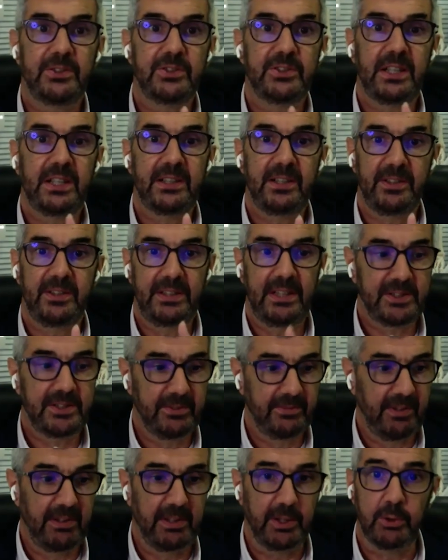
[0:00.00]
I just add, I think
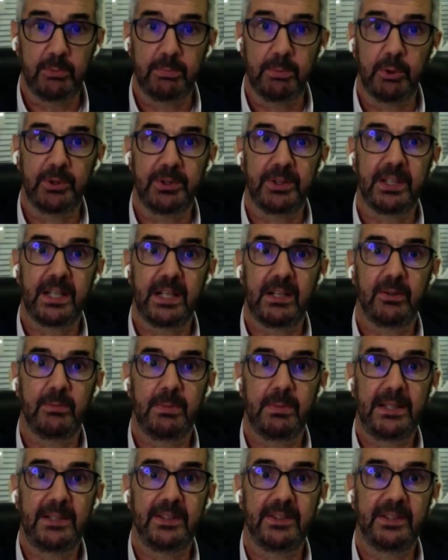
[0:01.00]
that's a very good point that
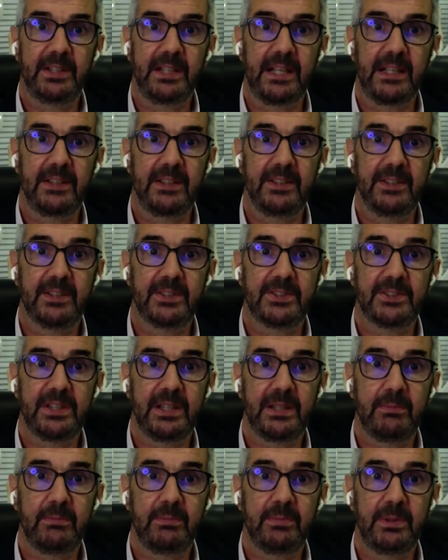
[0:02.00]
Karen made at the end, that